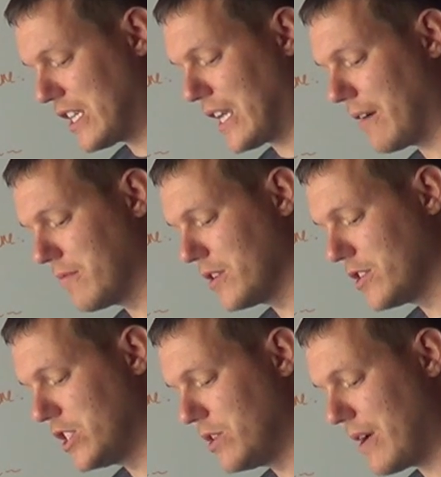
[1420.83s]

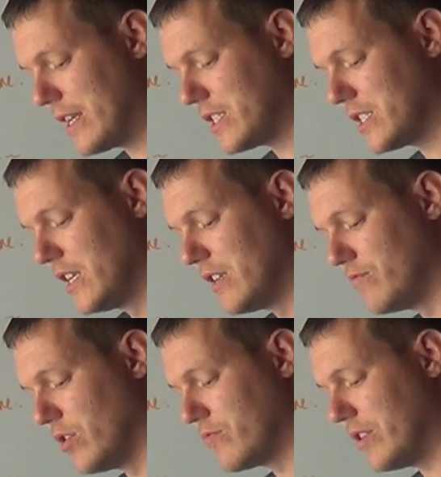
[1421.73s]
countless US
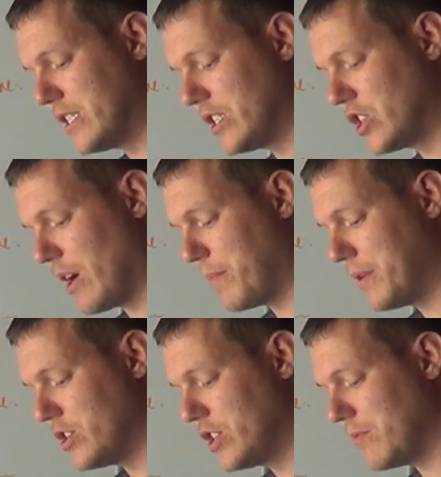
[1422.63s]
road racing
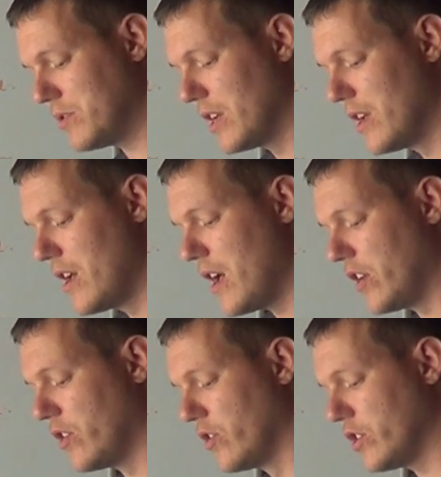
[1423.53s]
championships,
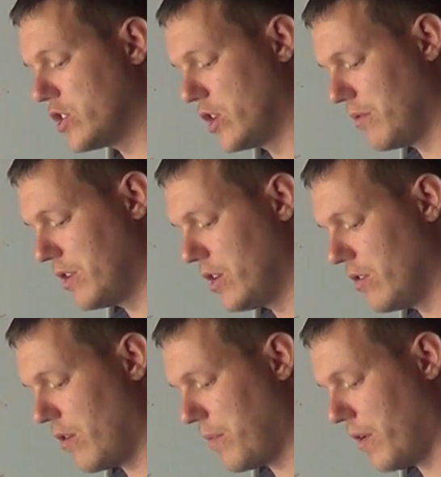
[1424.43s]
and another two in Europe.